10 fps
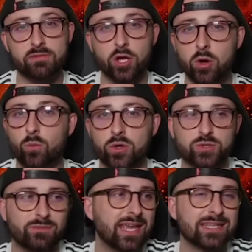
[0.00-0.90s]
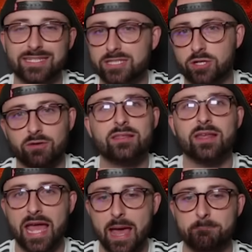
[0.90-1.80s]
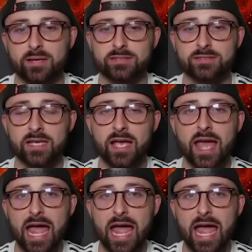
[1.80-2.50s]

I don't want to if he gets injured or anything happens,